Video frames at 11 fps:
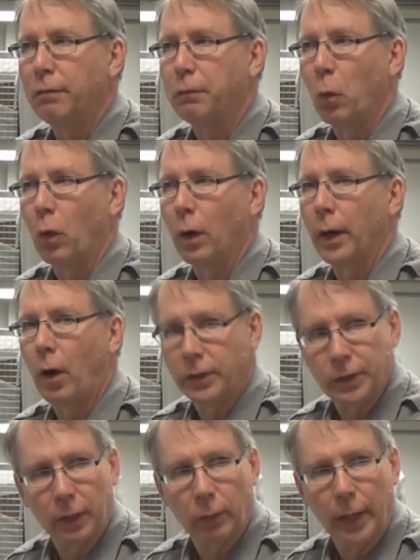For
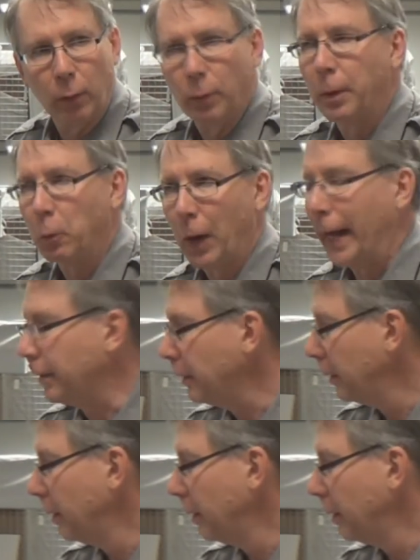artillery, it would be red.